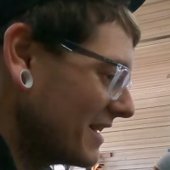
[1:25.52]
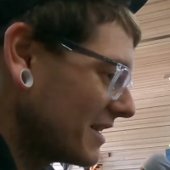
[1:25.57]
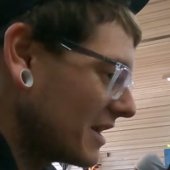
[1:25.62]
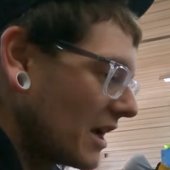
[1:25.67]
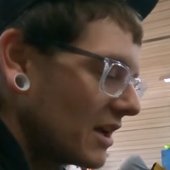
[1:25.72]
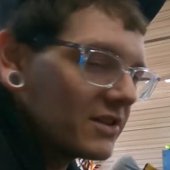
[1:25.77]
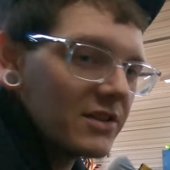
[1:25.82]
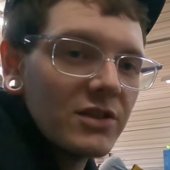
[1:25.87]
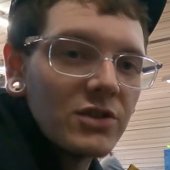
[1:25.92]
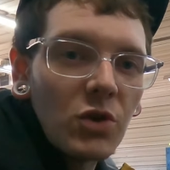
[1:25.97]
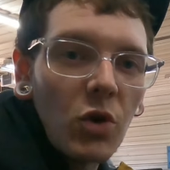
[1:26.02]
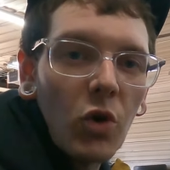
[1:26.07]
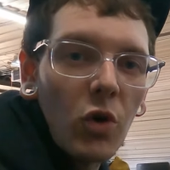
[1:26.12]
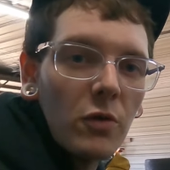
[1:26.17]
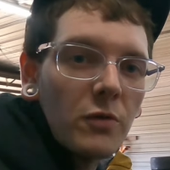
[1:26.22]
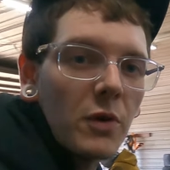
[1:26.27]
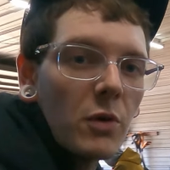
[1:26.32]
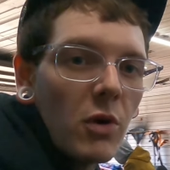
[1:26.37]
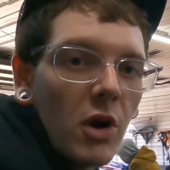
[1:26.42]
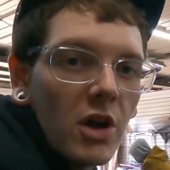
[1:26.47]
Casey
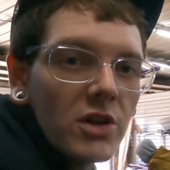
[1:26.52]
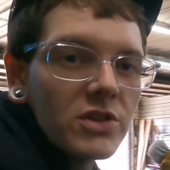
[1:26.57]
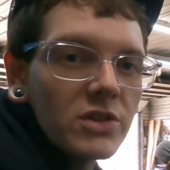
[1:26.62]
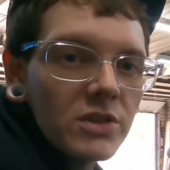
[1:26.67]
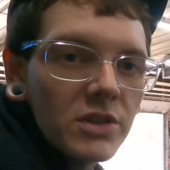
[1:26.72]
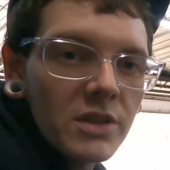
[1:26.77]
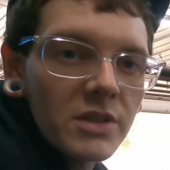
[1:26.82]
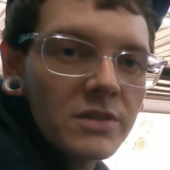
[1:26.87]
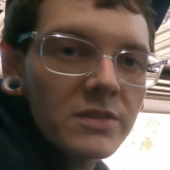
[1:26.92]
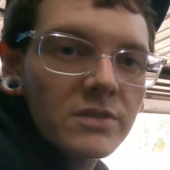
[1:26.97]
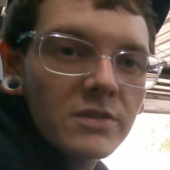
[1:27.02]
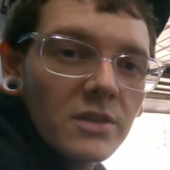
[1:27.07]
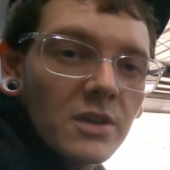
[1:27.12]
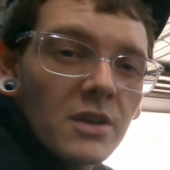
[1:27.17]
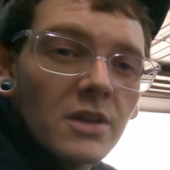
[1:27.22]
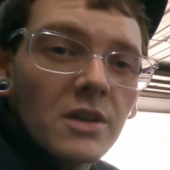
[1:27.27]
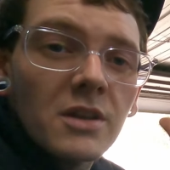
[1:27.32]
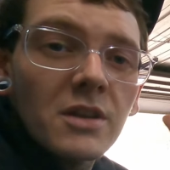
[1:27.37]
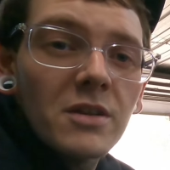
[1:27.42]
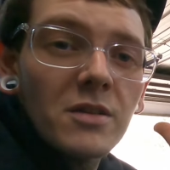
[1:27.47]
Soul, if you're watching this,
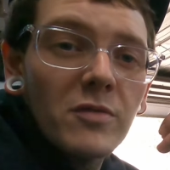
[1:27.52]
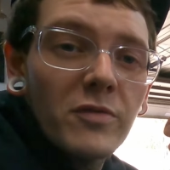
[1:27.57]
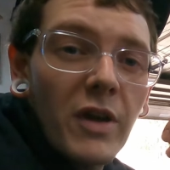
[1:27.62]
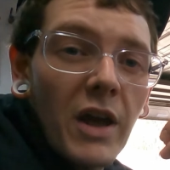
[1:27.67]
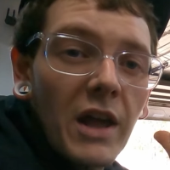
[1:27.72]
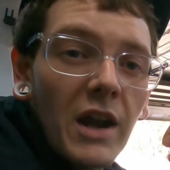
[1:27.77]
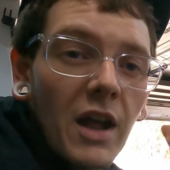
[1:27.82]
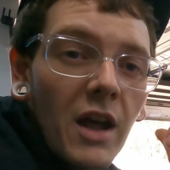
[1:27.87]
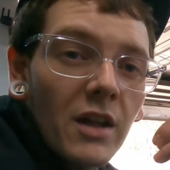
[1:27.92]
fat